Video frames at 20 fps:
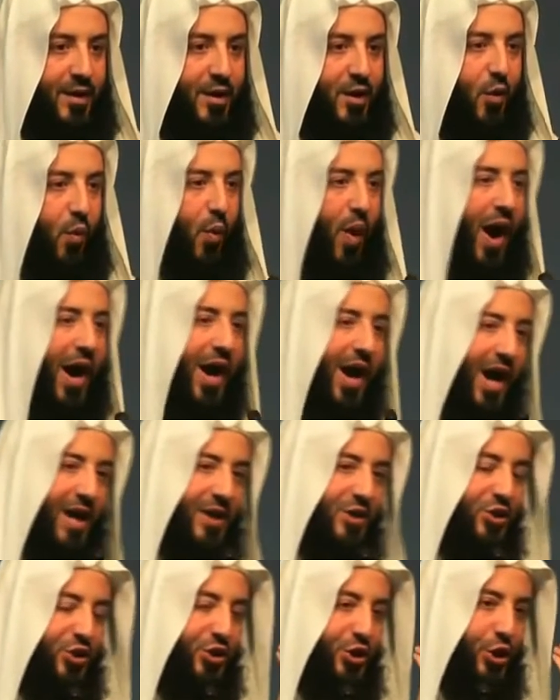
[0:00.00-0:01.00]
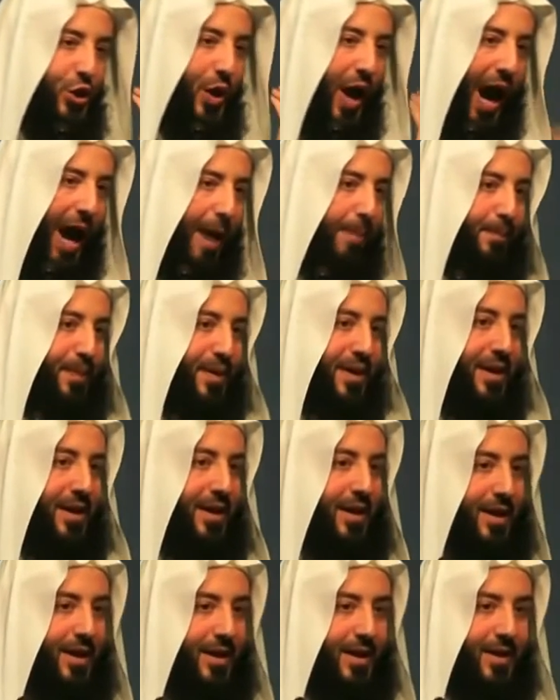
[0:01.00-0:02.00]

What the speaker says: Why aren't you happy?